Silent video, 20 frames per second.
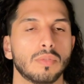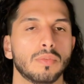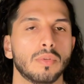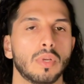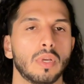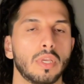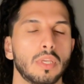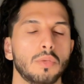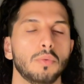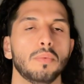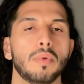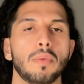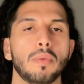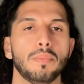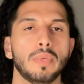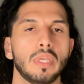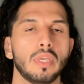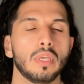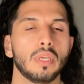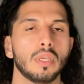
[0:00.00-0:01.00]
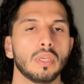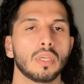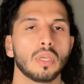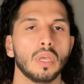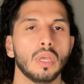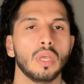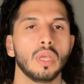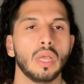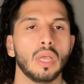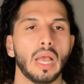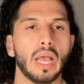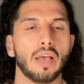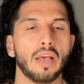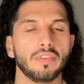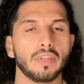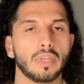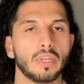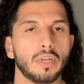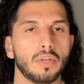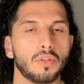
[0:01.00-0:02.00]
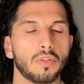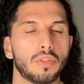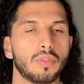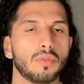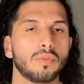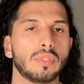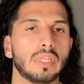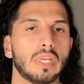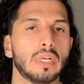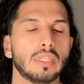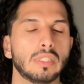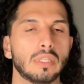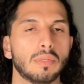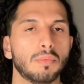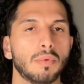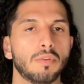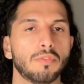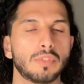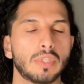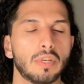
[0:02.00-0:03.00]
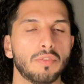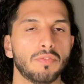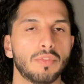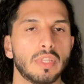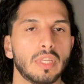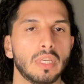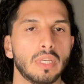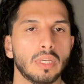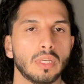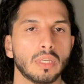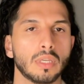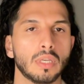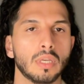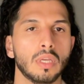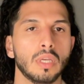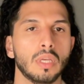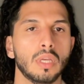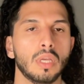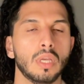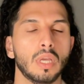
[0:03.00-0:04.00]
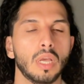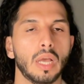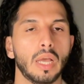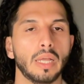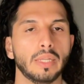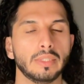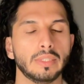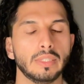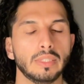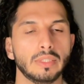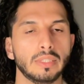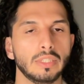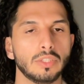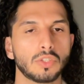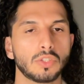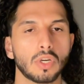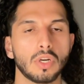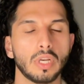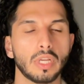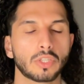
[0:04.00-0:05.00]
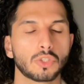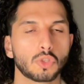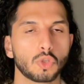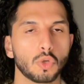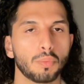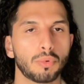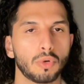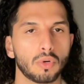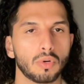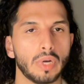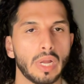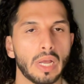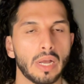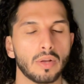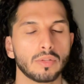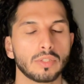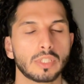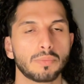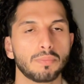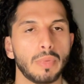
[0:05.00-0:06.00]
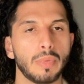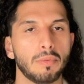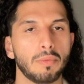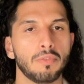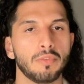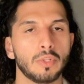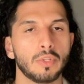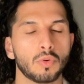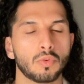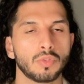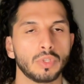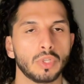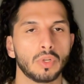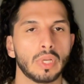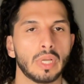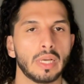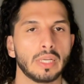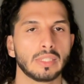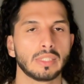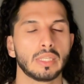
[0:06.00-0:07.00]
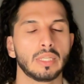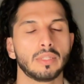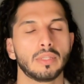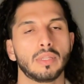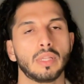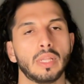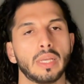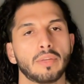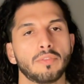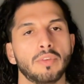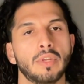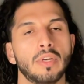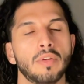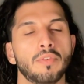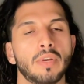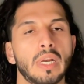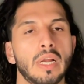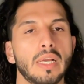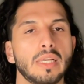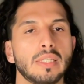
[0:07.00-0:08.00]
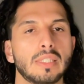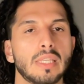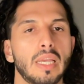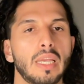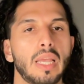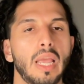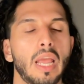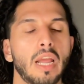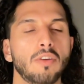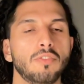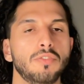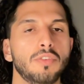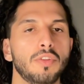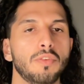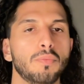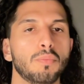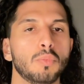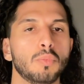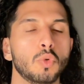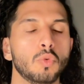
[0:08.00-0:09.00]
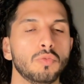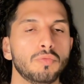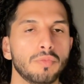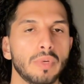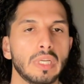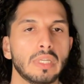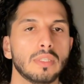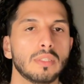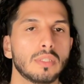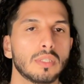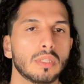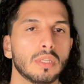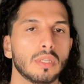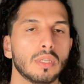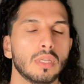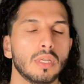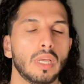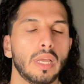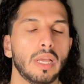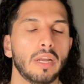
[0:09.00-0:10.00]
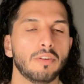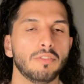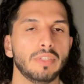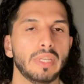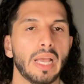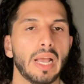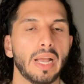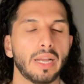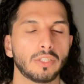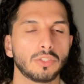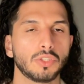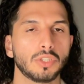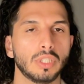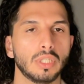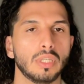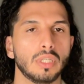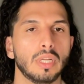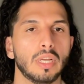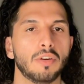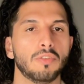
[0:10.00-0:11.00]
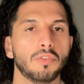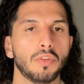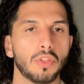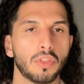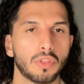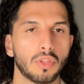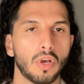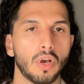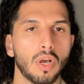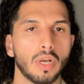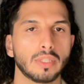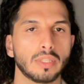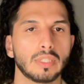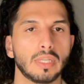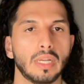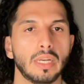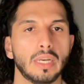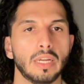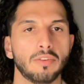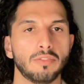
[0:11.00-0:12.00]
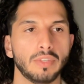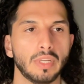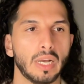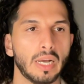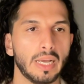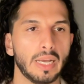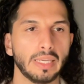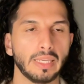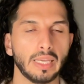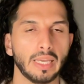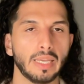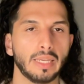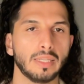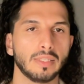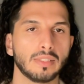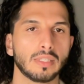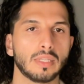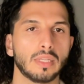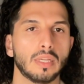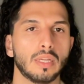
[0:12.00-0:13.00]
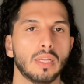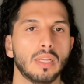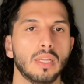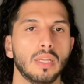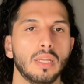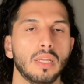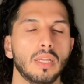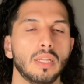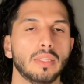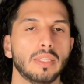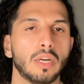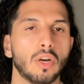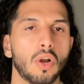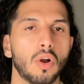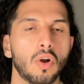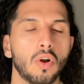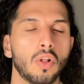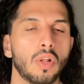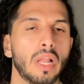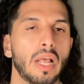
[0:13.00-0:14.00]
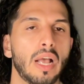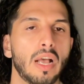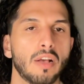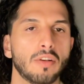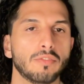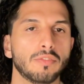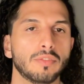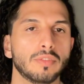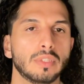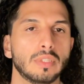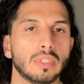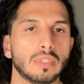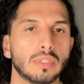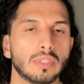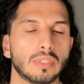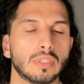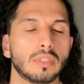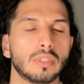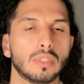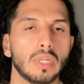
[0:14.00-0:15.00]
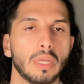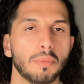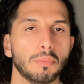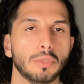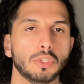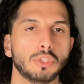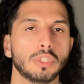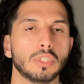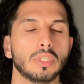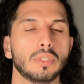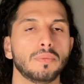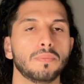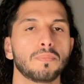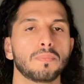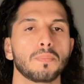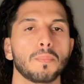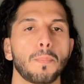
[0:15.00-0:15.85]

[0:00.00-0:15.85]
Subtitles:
a human being having an enthusiasm of something, and these are like so pronounced, maybe we don't realize it. Like when I say every movement, every action, every thought, and every eye gaze, they all have this emission.